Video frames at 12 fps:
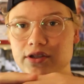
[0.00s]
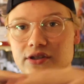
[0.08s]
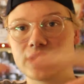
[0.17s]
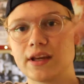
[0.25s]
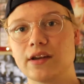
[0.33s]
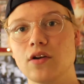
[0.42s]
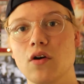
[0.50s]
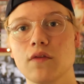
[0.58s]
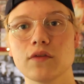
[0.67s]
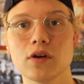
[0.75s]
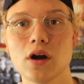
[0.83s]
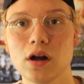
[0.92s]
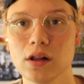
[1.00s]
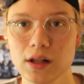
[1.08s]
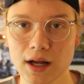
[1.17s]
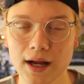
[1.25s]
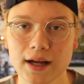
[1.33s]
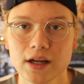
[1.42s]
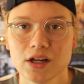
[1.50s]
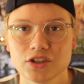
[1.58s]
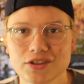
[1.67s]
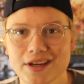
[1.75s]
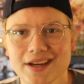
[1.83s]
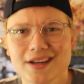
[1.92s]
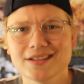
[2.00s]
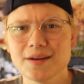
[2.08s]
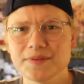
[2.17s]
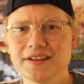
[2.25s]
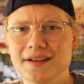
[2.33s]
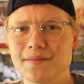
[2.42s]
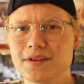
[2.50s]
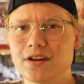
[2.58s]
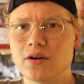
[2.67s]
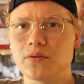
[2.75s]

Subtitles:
and just like an overall just like something that